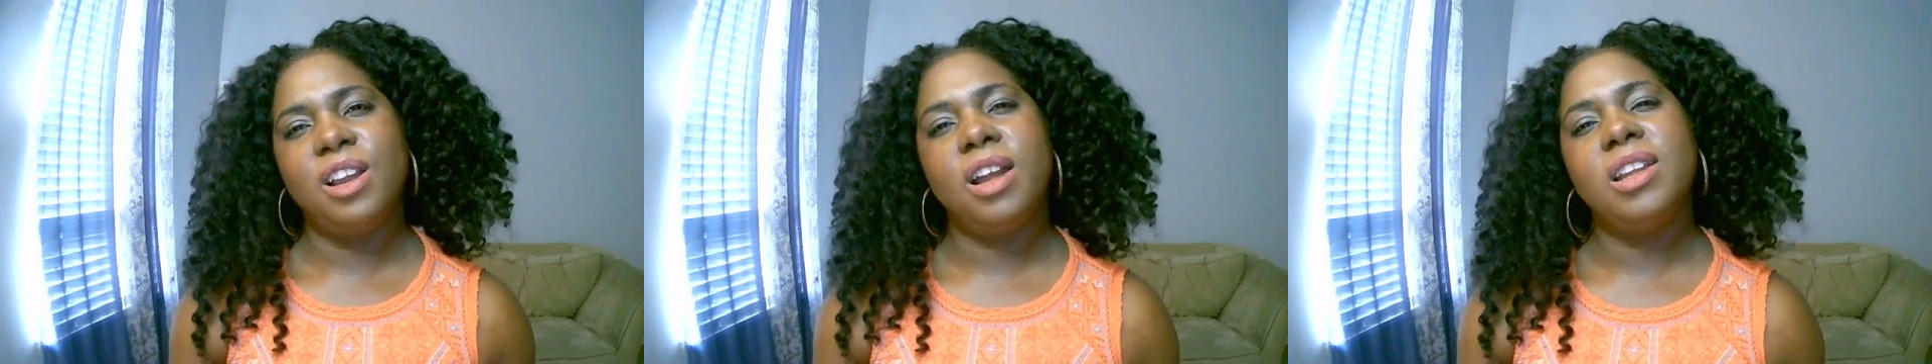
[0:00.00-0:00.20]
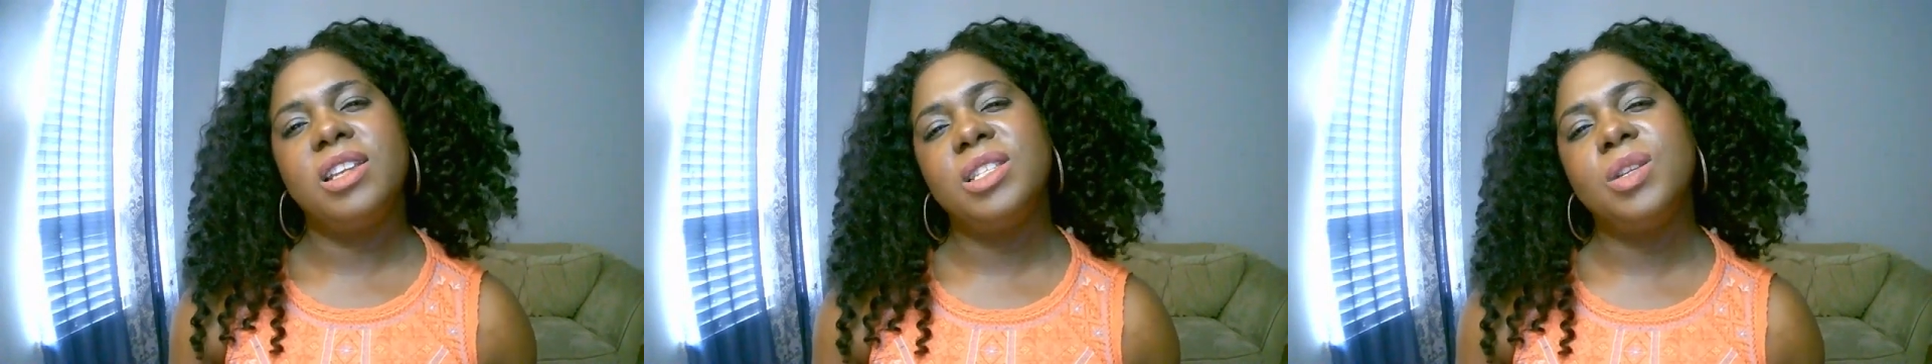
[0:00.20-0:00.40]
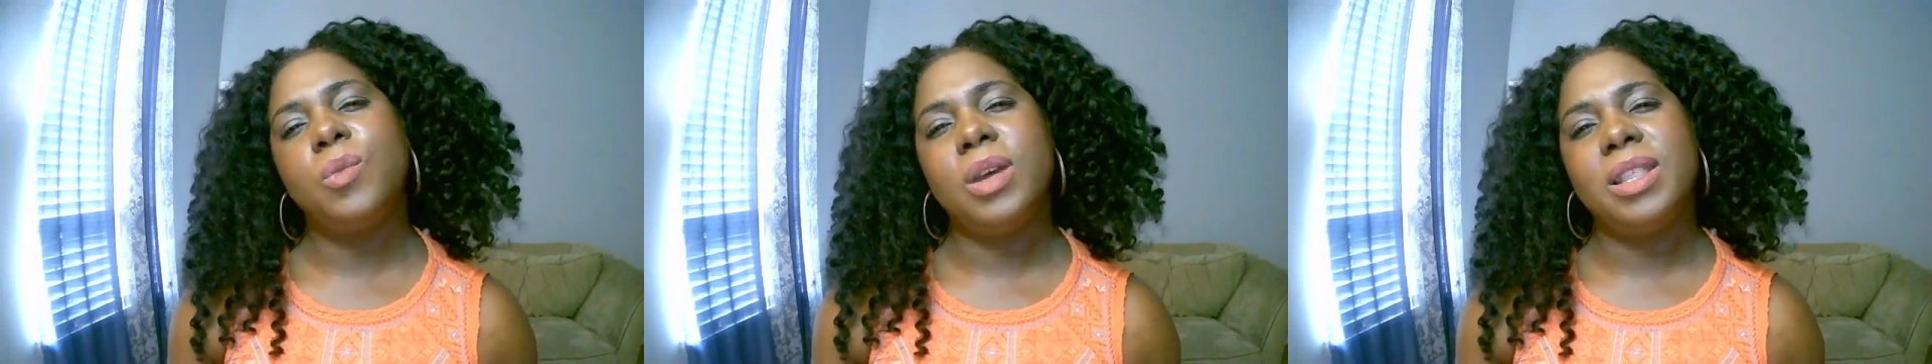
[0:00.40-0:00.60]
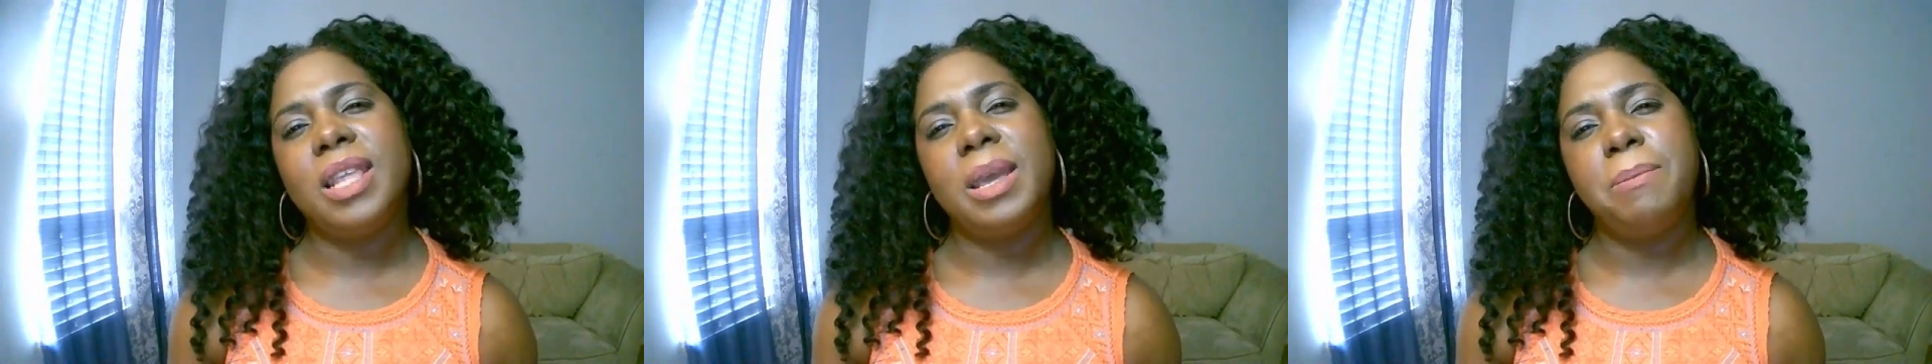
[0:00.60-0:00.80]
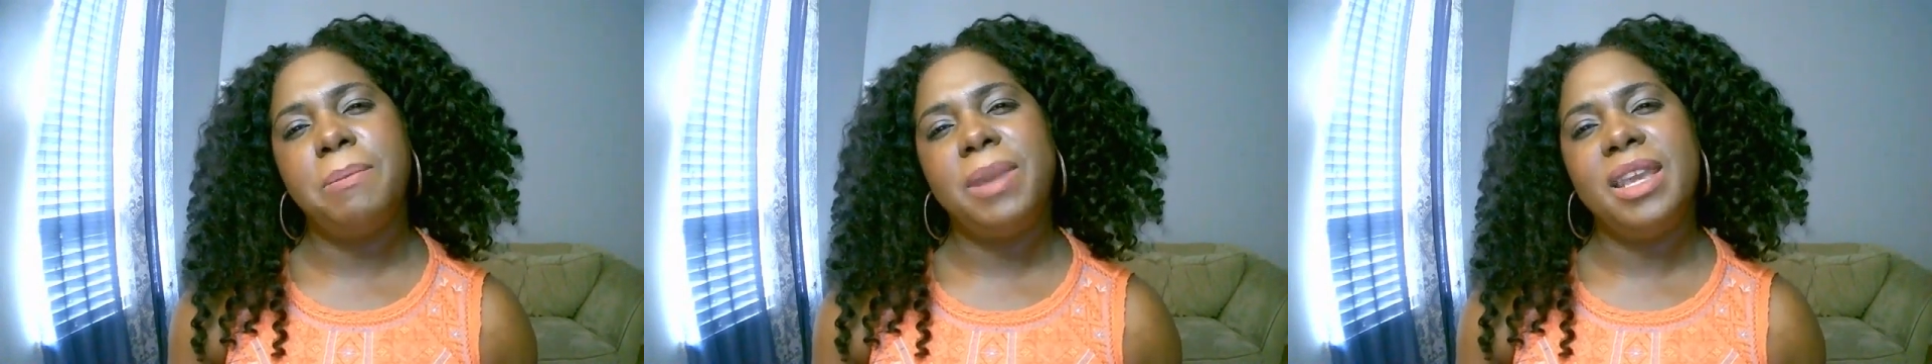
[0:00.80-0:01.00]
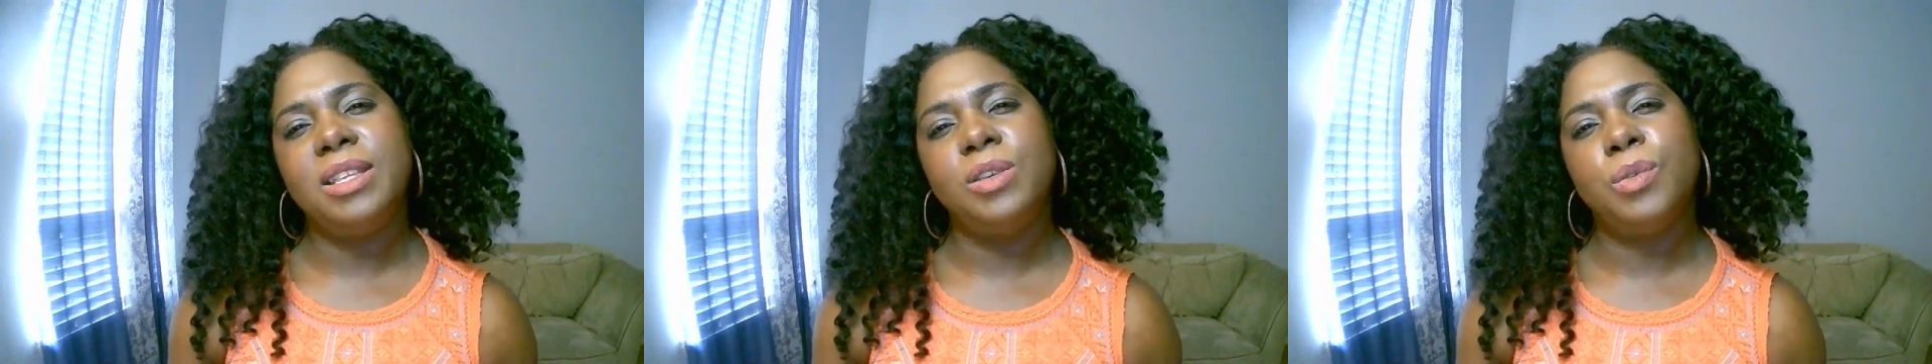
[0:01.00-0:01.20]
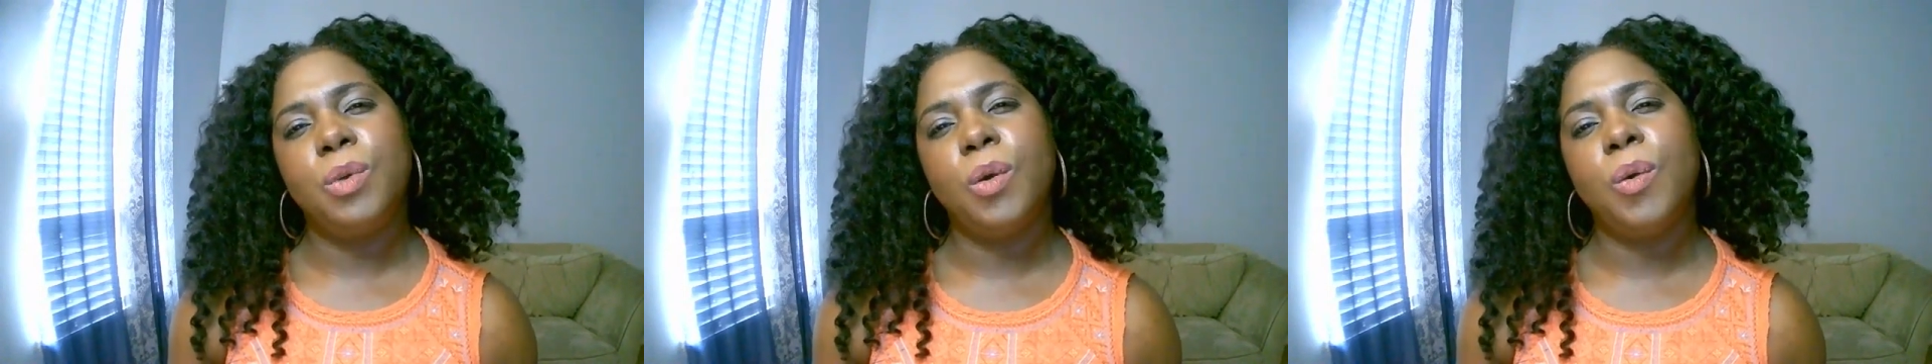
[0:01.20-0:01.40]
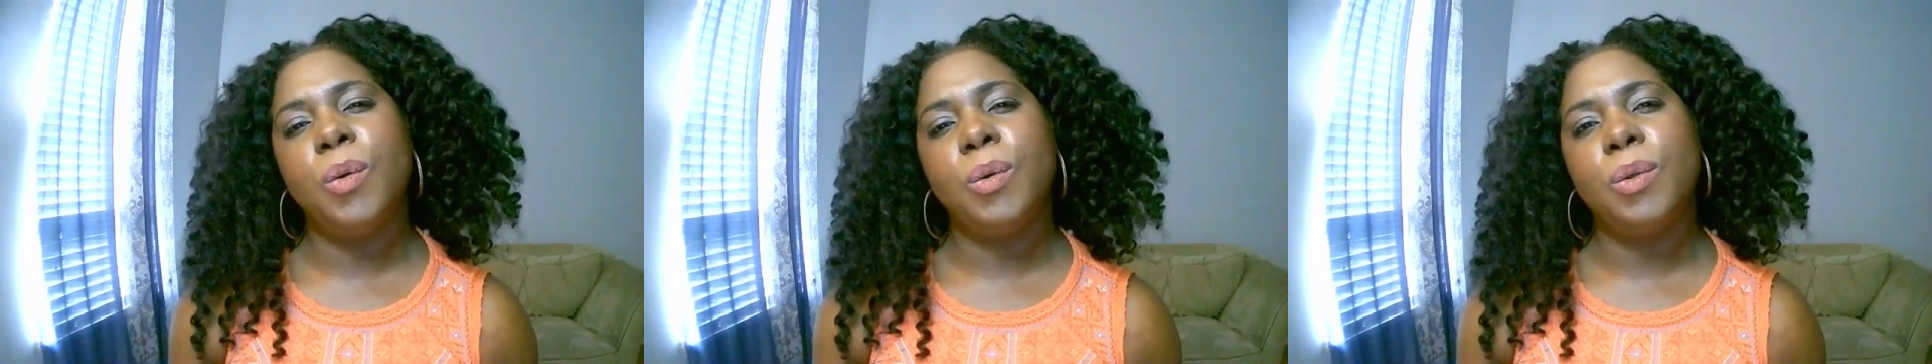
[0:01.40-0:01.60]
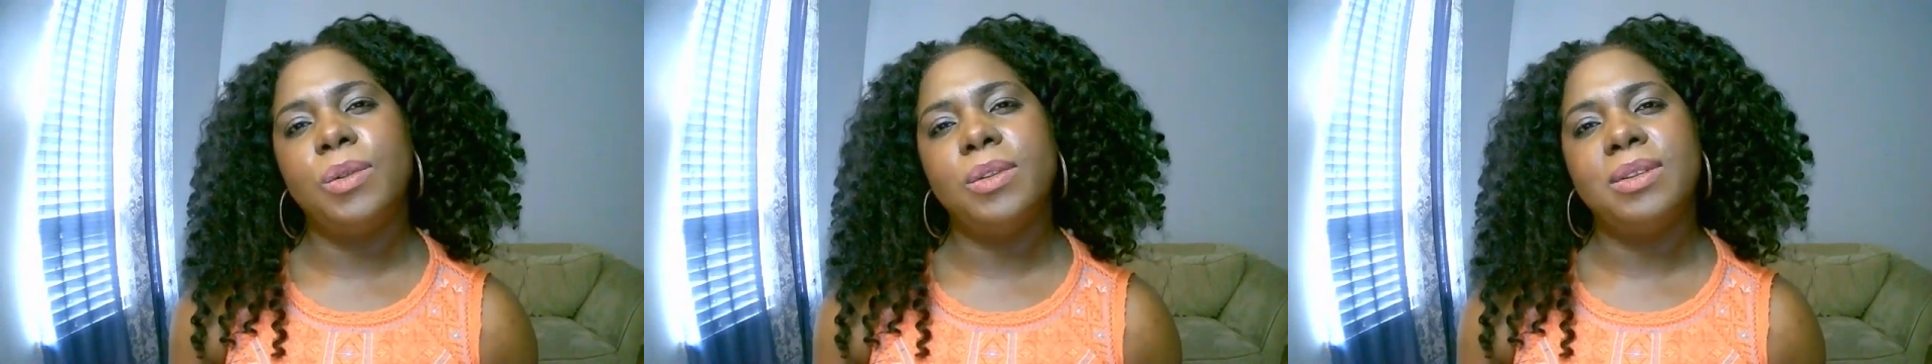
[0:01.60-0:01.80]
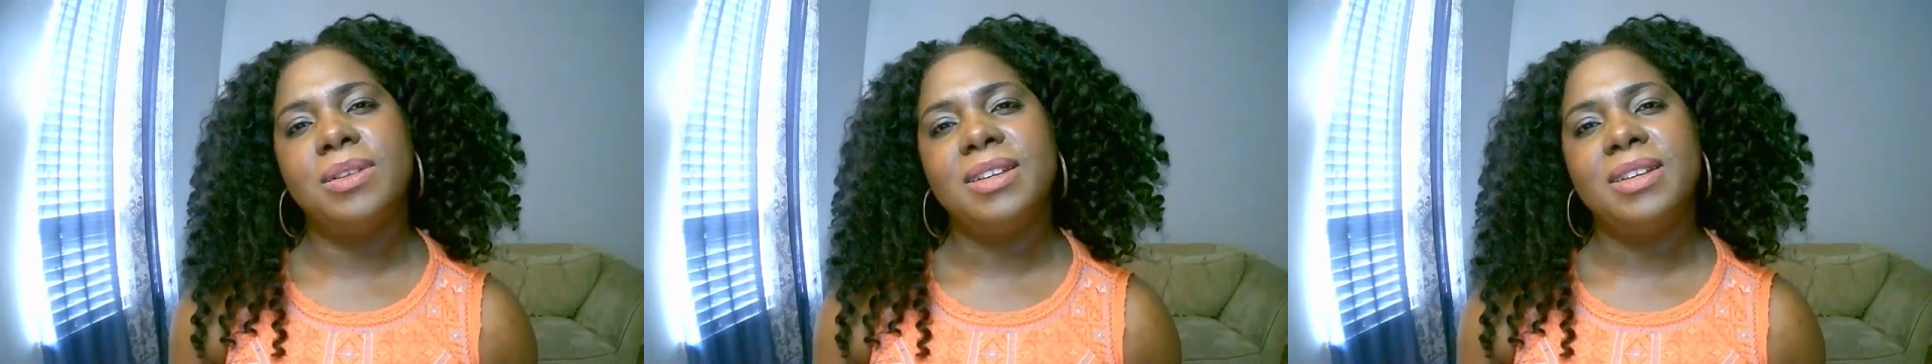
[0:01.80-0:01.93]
God is the one that made you whole.